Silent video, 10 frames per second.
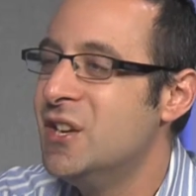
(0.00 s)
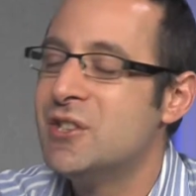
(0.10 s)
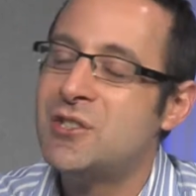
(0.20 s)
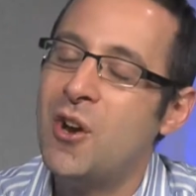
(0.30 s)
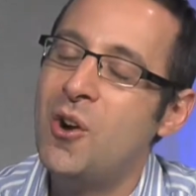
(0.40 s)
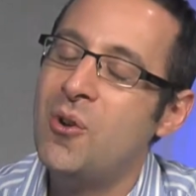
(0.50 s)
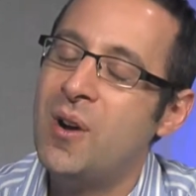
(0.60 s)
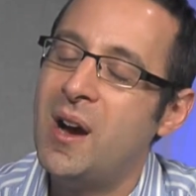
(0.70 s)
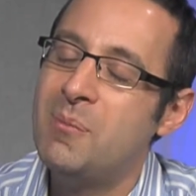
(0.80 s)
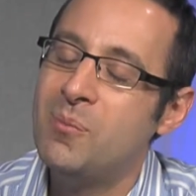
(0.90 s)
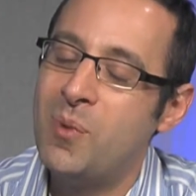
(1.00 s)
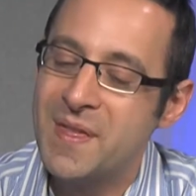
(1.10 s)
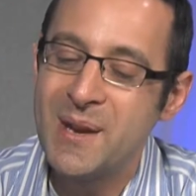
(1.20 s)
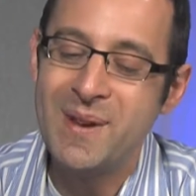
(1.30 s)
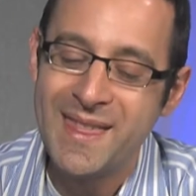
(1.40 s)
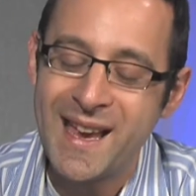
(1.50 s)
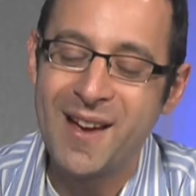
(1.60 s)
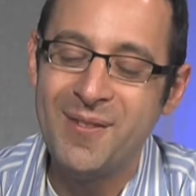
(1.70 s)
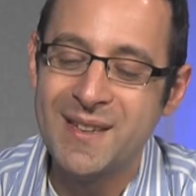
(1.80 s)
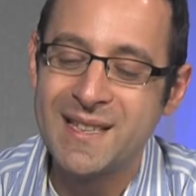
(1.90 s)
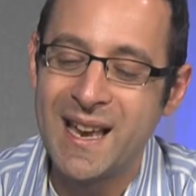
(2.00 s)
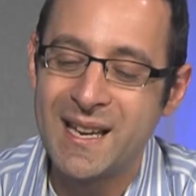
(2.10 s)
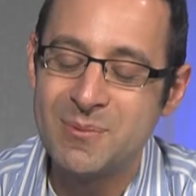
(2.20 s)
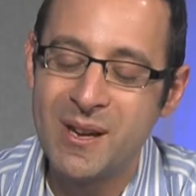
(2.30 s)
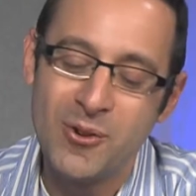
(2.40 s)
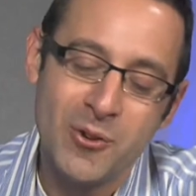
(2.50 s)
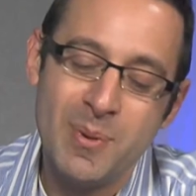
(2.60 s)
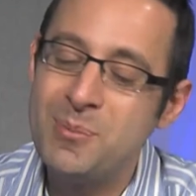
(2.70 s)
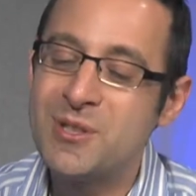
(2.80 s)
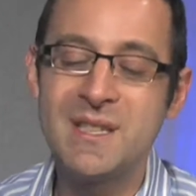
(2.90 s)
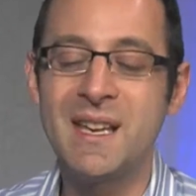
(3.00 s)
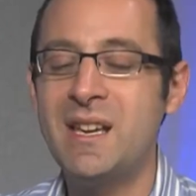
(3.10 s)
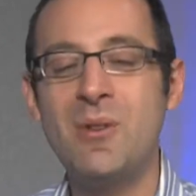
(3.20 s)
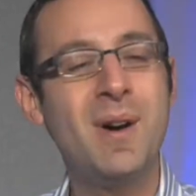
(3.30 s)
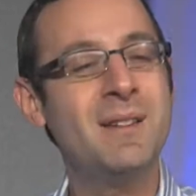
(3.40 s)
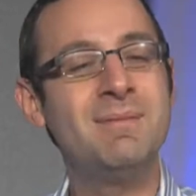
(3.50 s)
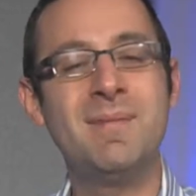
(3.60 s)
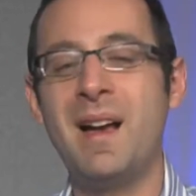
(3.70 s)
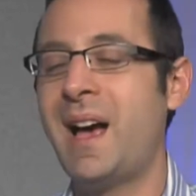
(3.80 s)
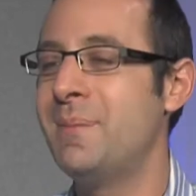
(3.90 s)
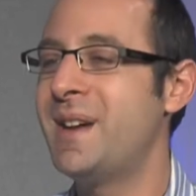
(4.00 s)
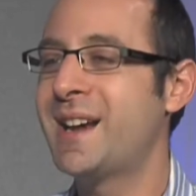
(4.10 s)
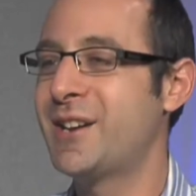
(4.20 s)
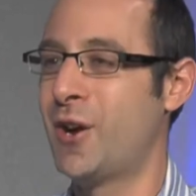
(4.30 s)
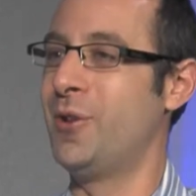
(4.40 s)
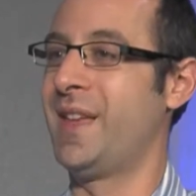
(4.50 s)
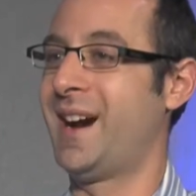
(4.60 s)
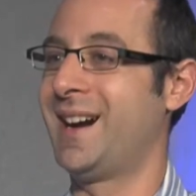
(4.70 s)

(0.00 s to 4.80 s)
So one thing we think of is that as we get older, people just think, you know what? I'm not going to go there.